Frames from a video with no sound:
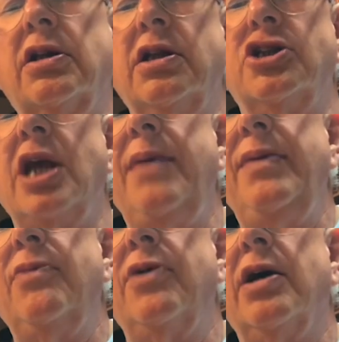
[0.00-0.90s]

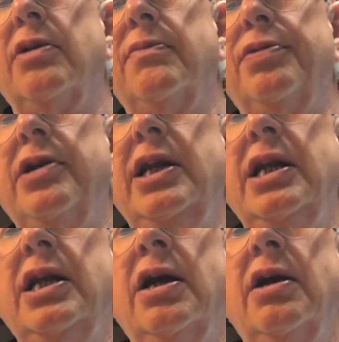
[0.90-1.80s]
JB Weld and put it
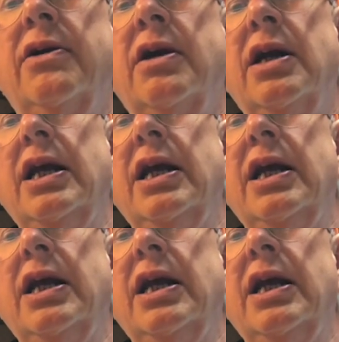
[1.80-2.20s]
in there